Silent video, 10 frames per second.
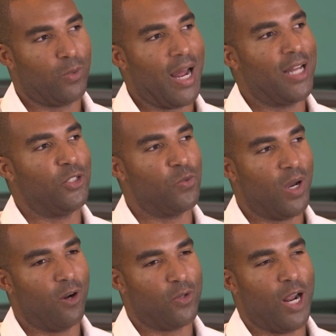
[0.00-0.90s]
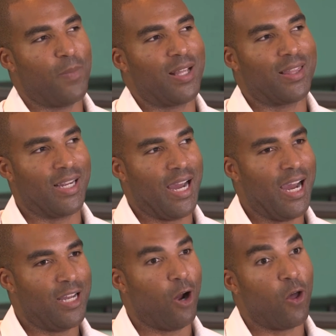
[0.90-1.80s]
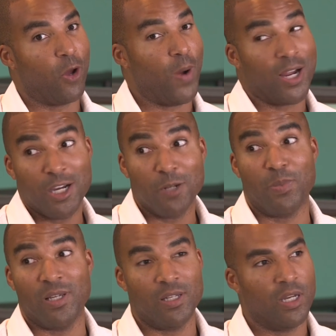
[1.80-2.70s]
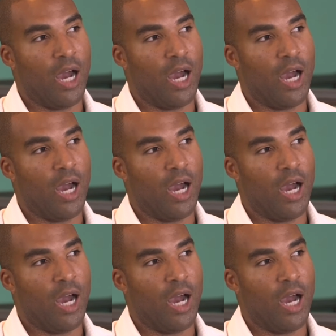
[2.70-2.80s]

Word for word: what I do well. You know, I'm not the guy, although I could be.